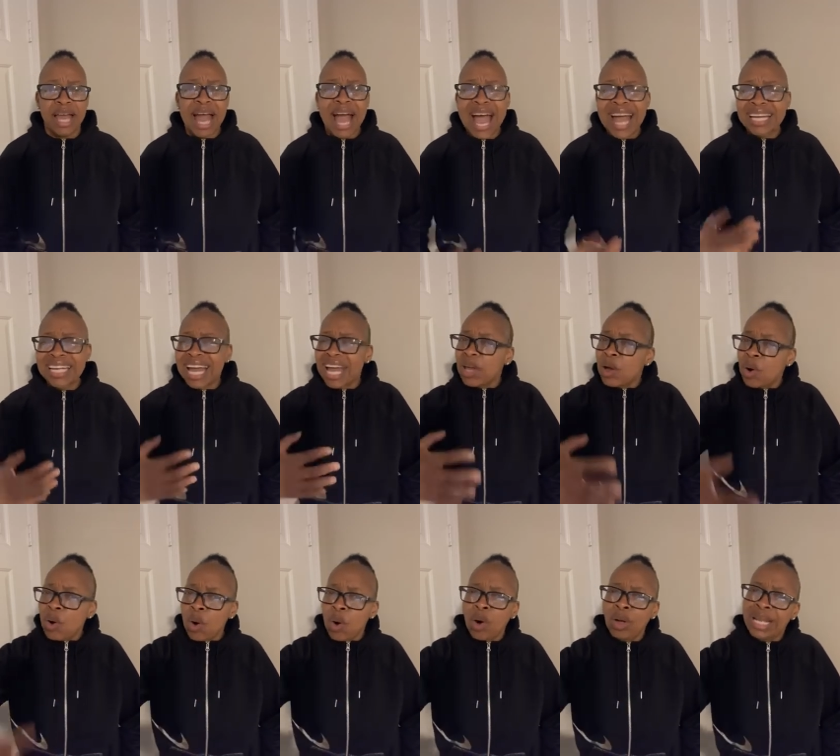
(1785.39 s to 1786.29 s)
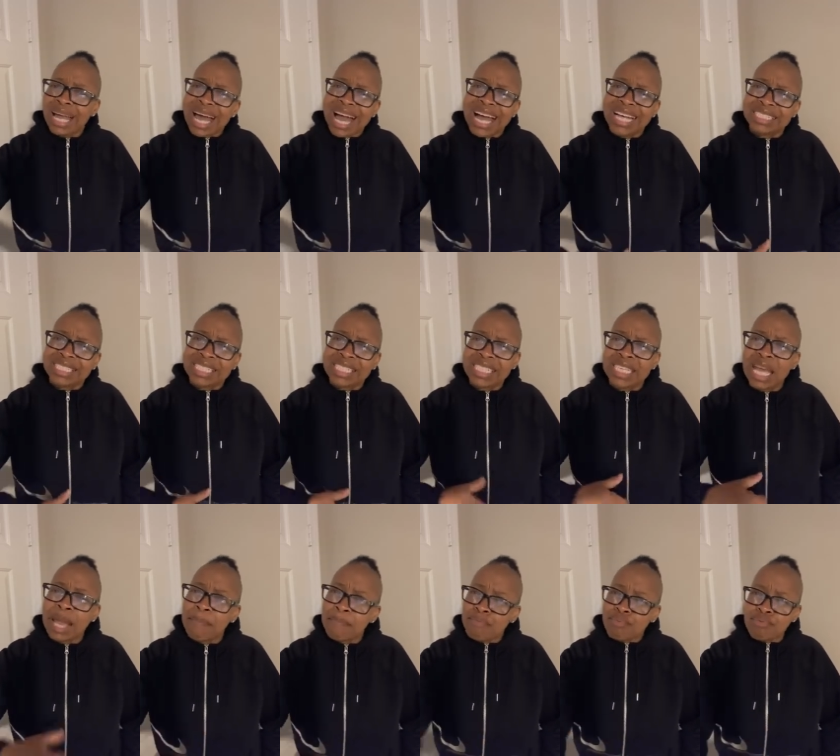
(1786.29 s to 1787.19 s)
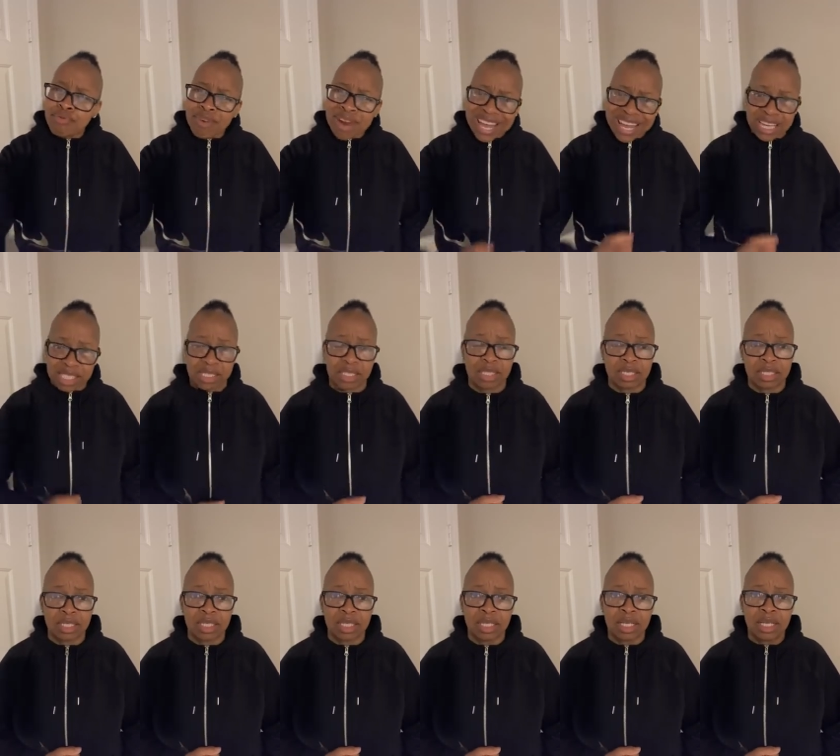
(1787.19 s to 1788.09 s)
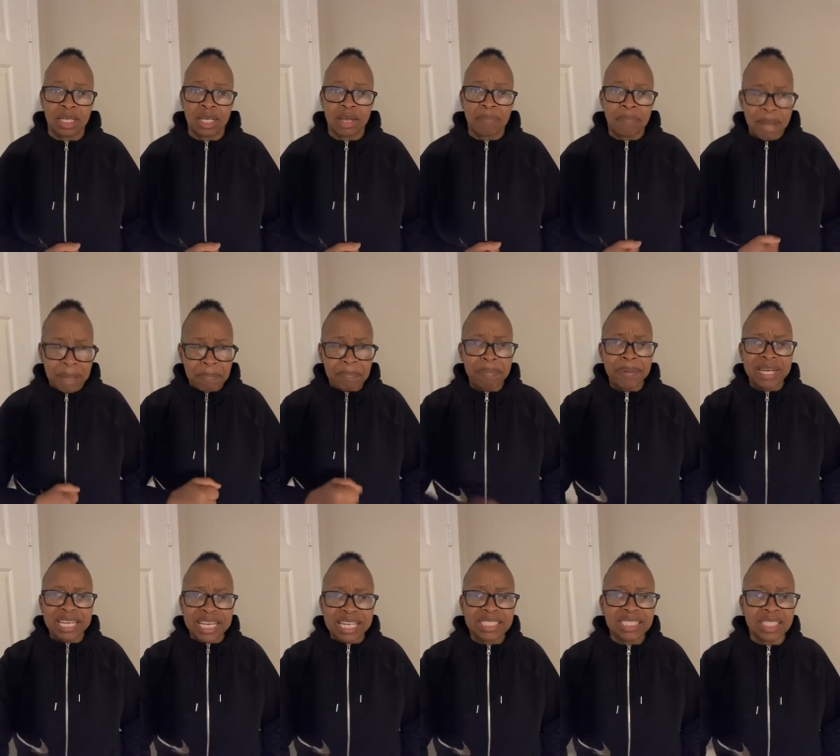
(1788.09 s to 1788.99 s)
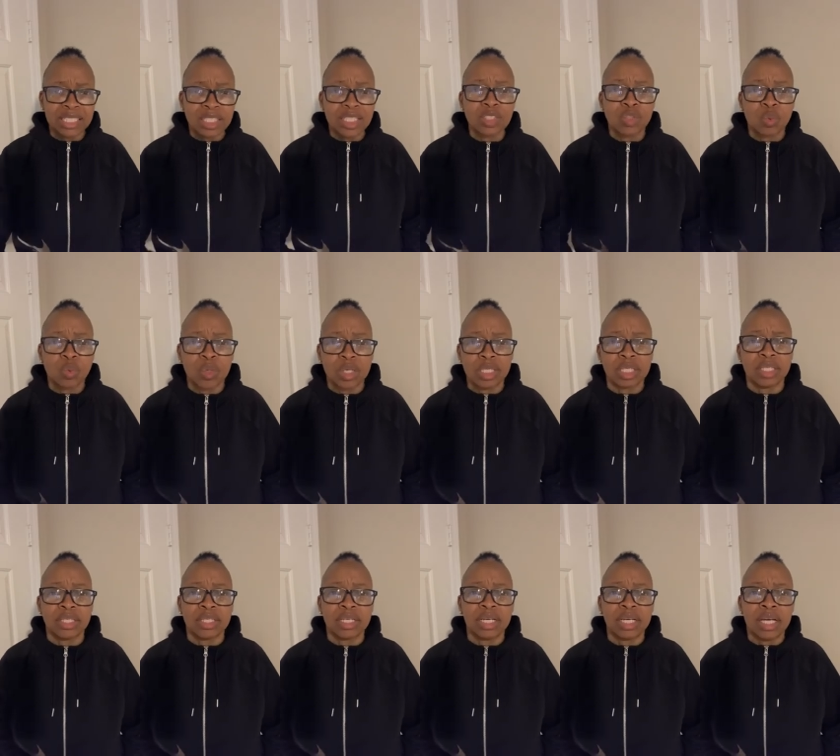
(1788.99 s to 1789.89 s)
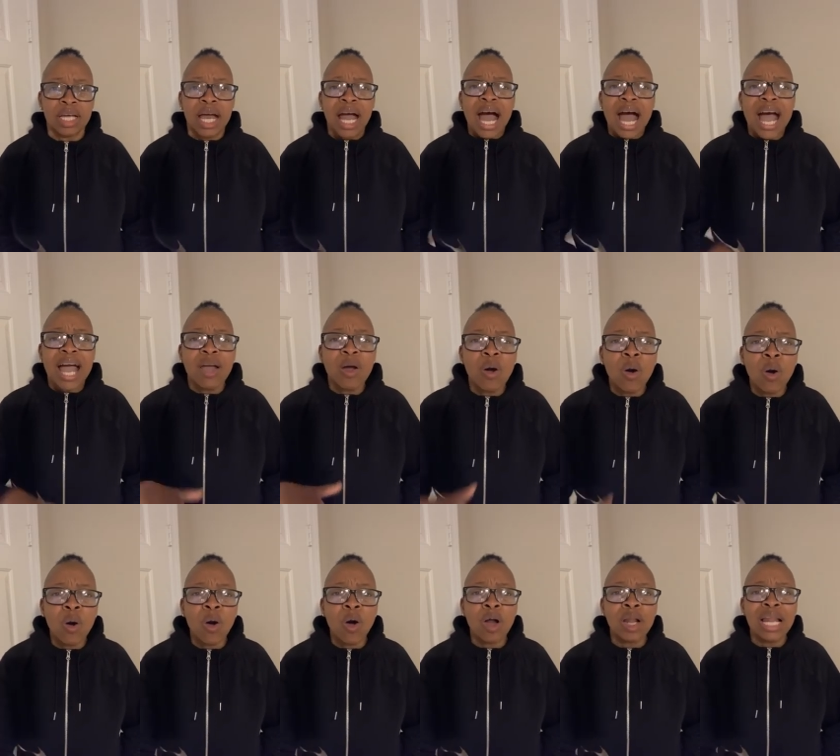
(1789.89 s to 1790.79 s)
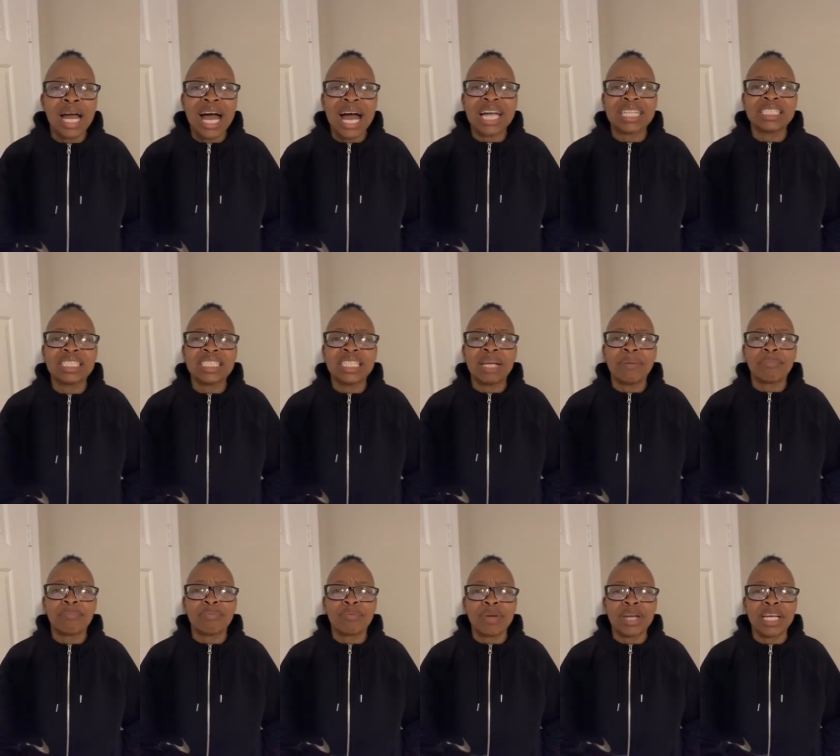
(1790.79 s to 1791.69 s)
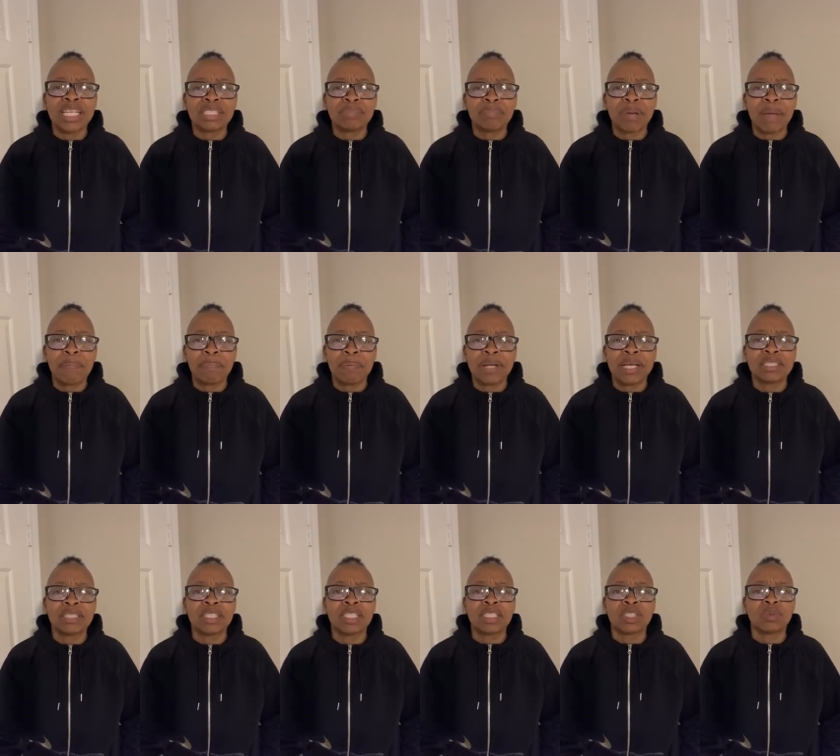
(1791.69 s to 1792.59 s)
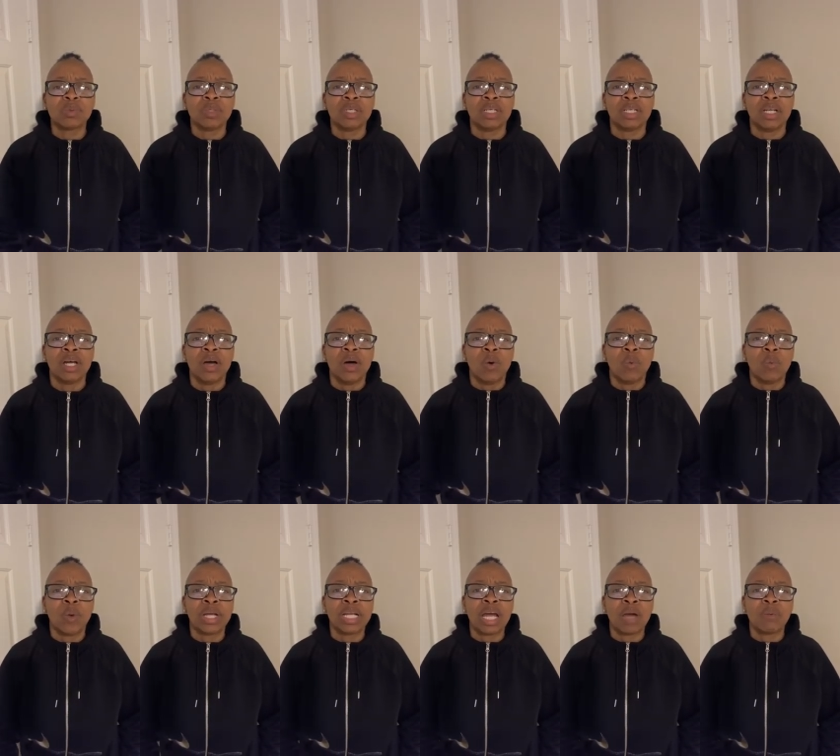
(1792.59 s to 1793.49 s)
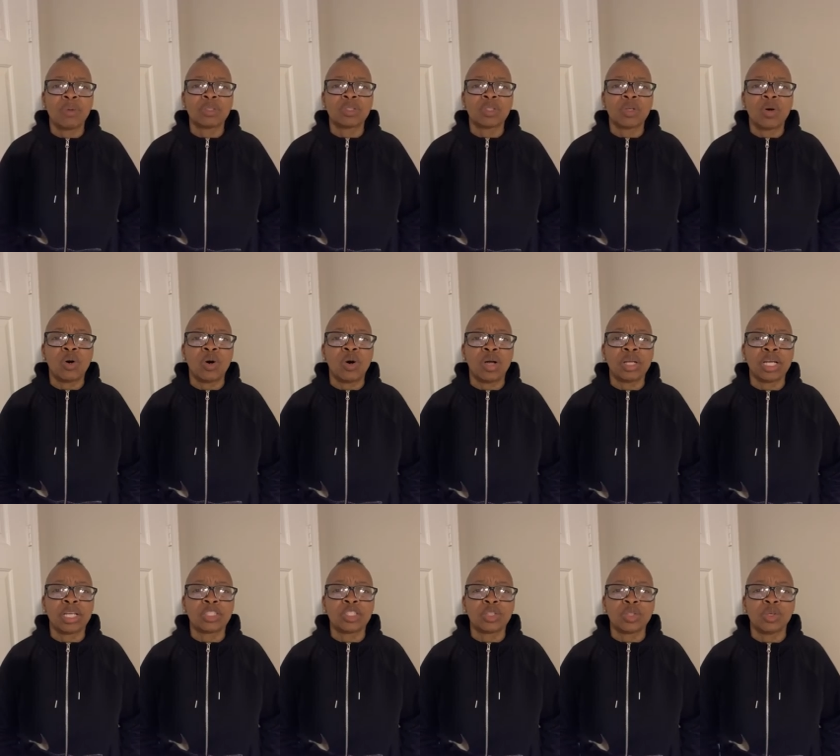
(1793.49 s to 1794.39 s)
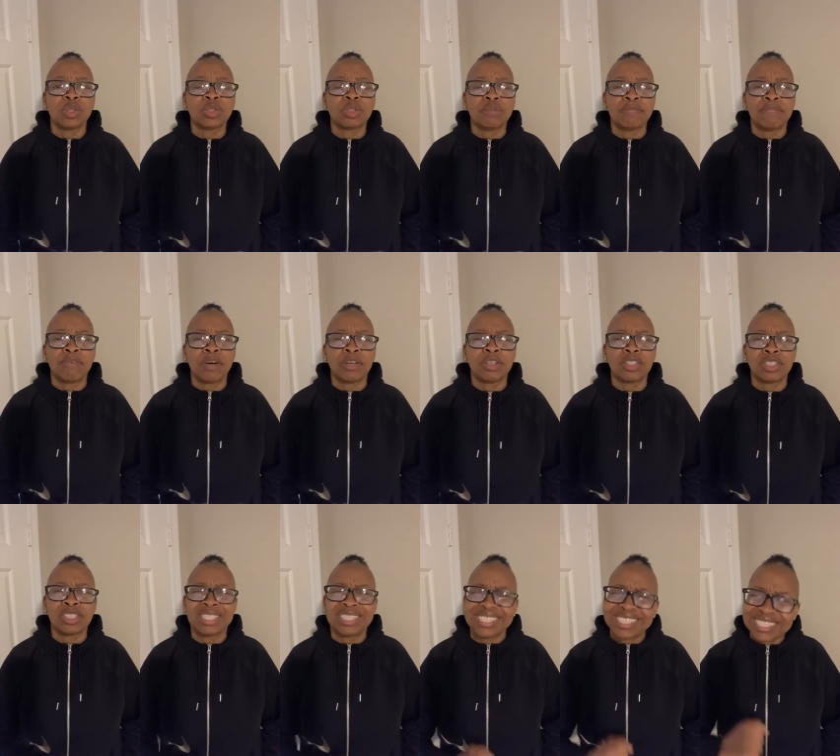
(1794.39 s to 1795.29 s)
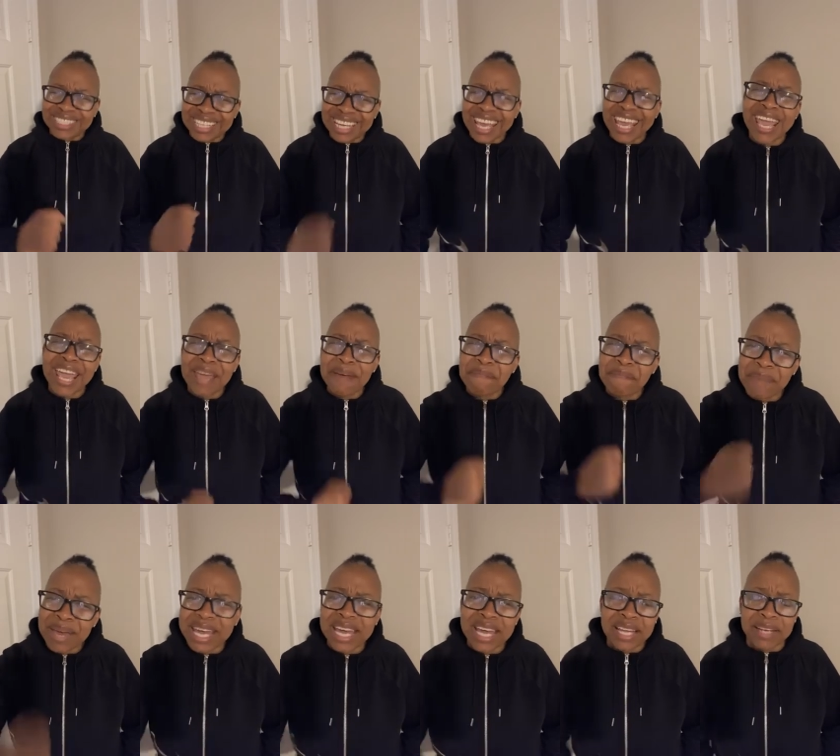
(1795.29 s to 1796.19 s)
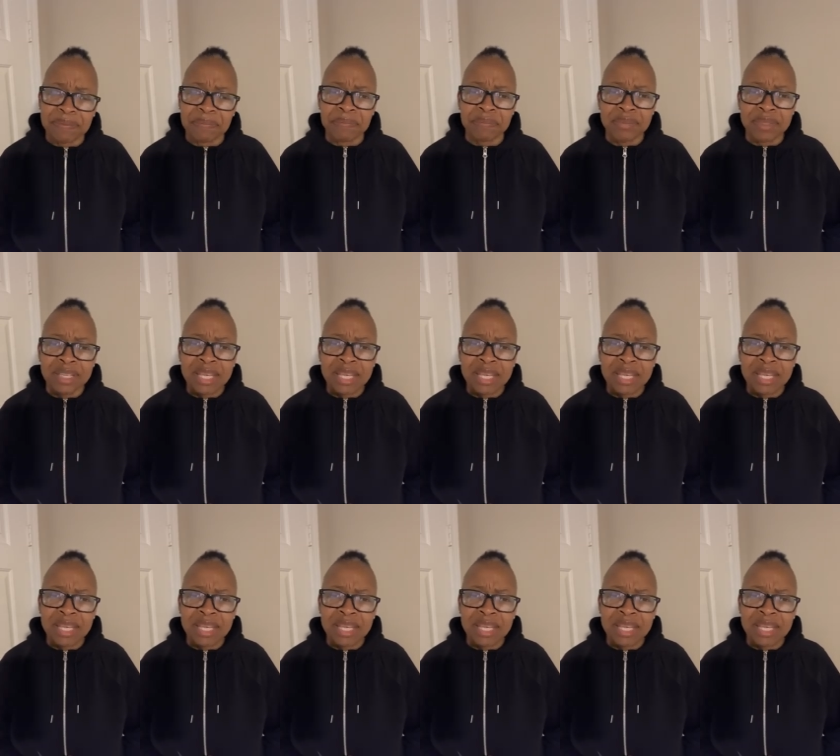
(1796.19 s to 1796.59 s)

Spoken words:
And I wholeheartedly embrace my place in this world. I wholeheartedly embrace my place in this world. When I was called, I chose to follow Jesus. Amen.